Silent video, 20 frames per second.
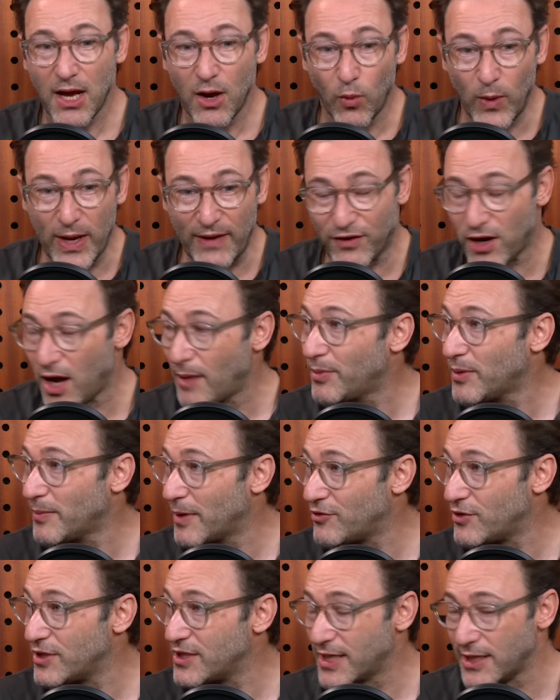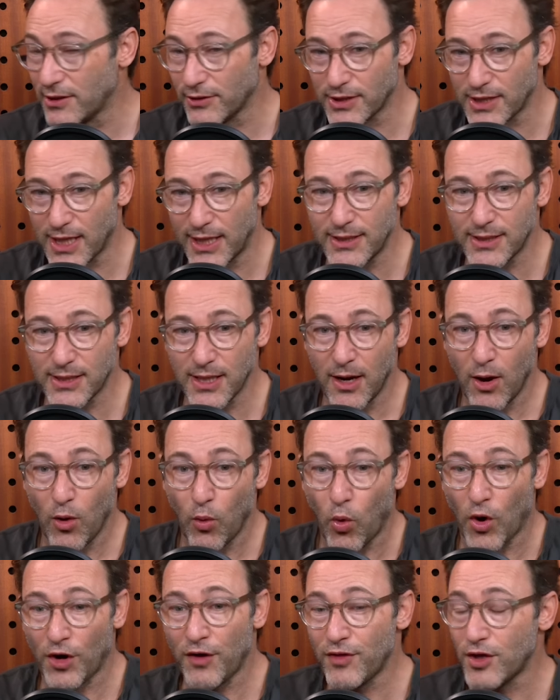We have complementary skill sets.
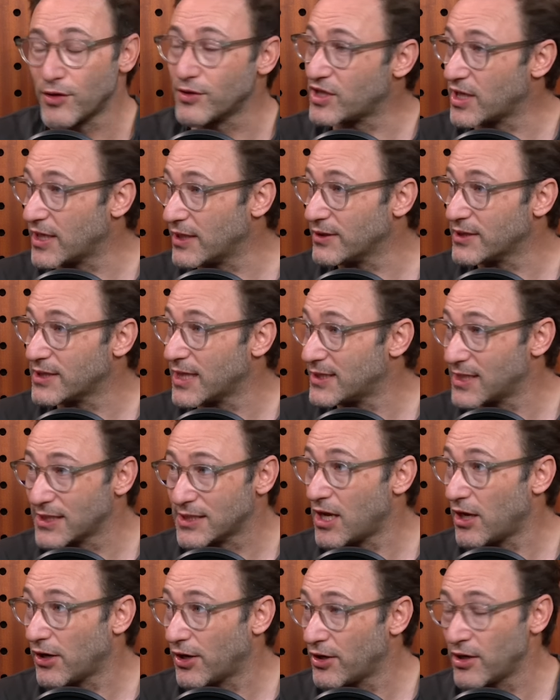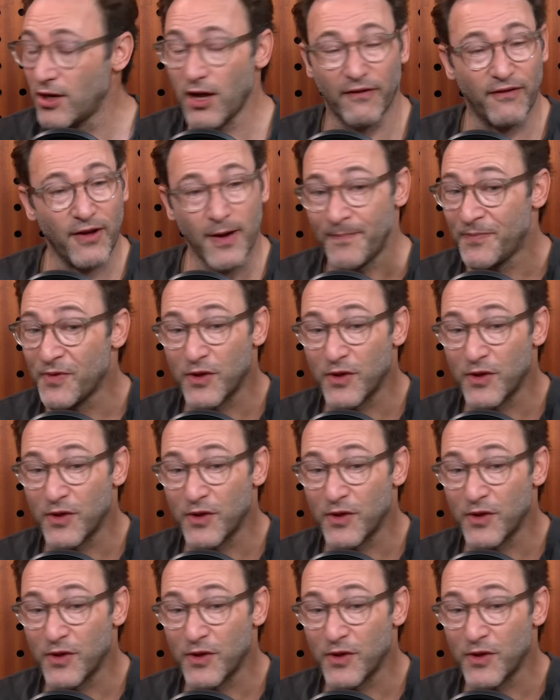One of those skill sets is not good enough.